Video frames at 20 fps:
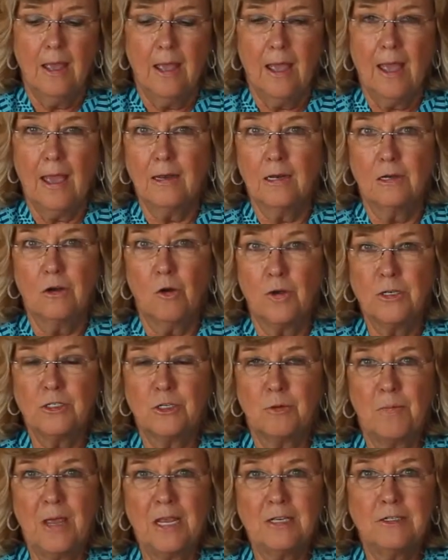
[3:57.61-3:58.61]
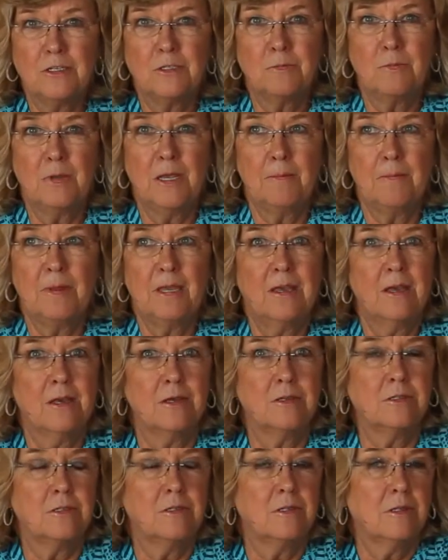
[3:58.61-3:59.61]
And it always amazes me
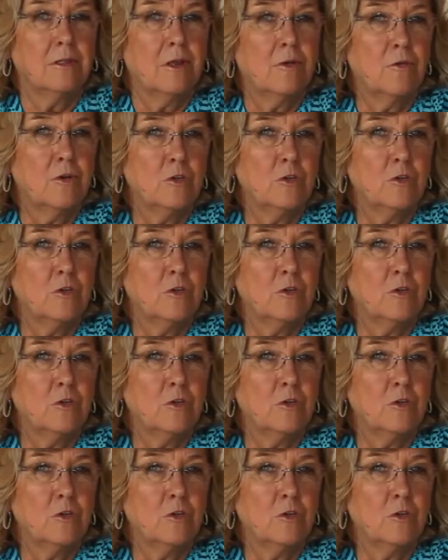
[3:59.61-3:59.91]
because they're